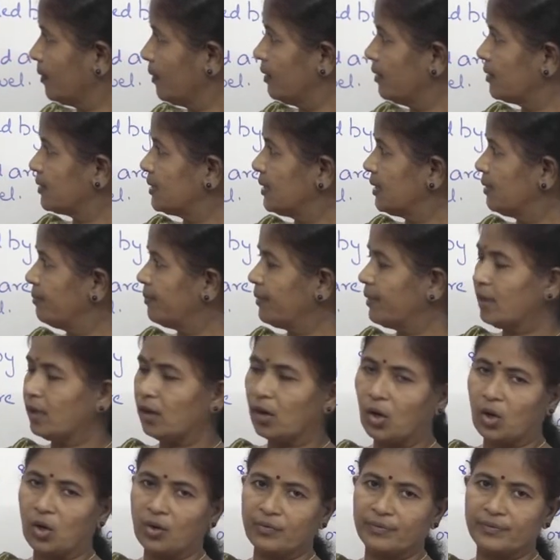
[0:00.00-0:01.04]
Example:
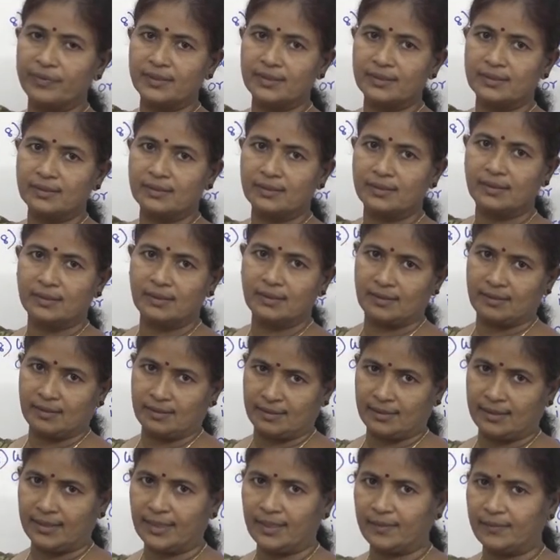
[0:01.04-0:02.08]
offer,
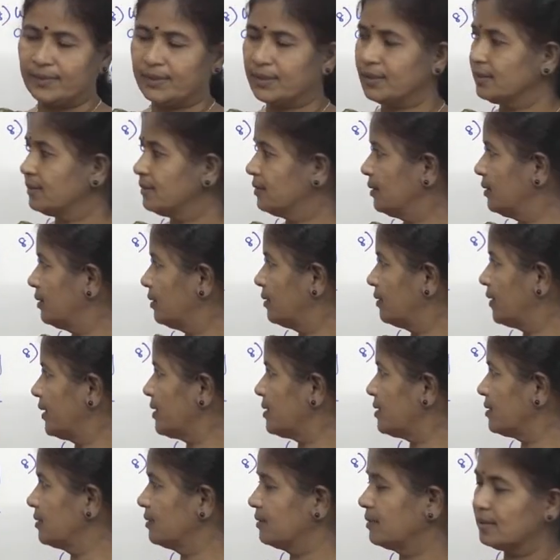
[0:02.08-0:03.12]
ever,
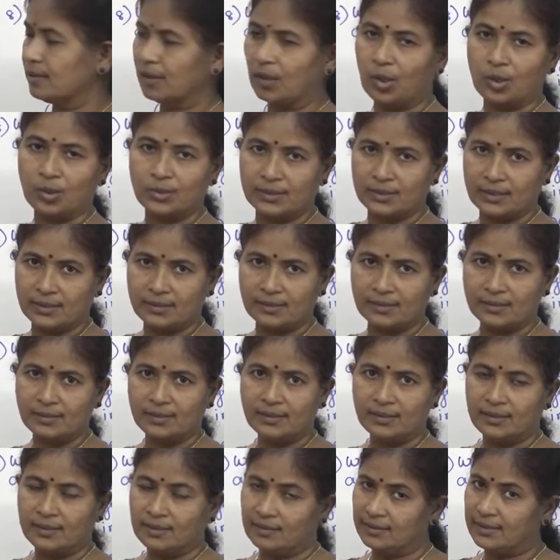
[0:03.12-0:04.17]
right? Author.
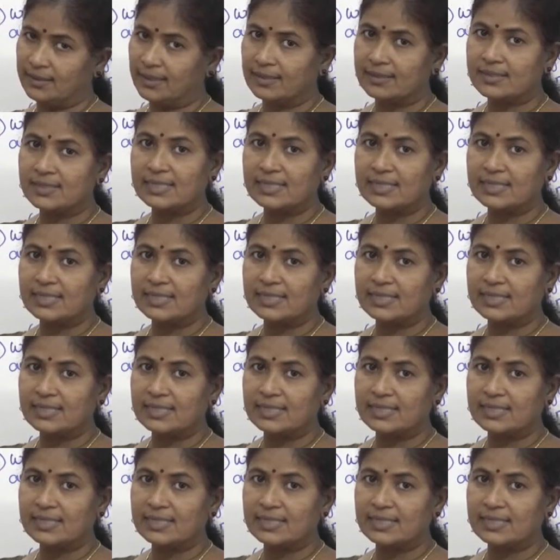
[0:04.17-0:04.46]
They are